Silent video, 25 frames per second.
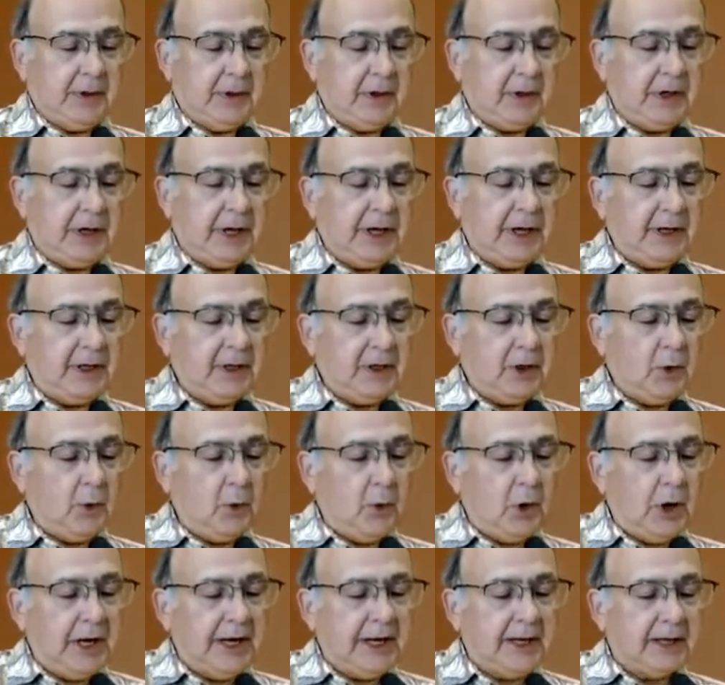Lying
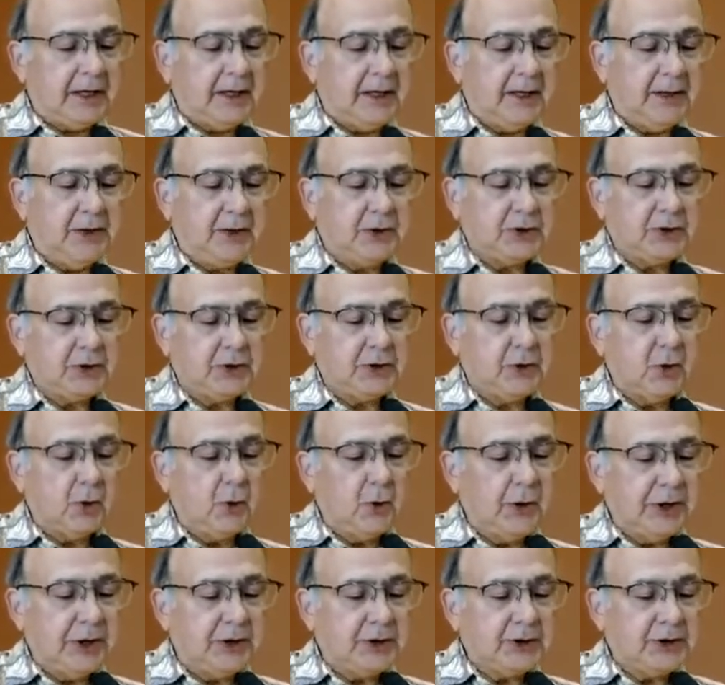quietly is no
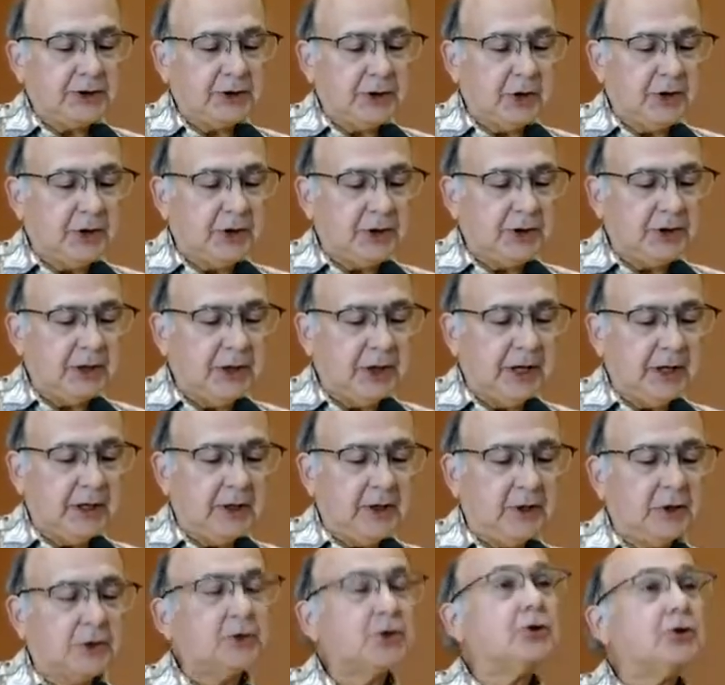way to start a day at
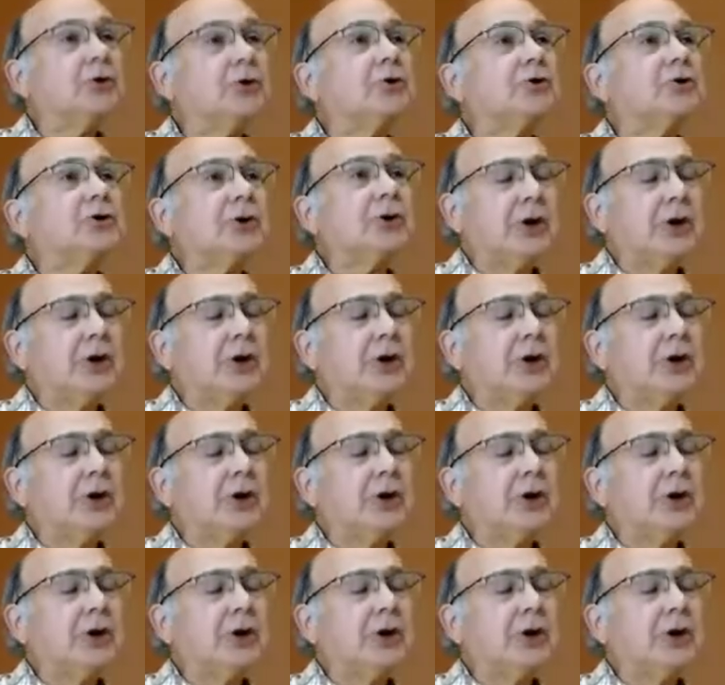a church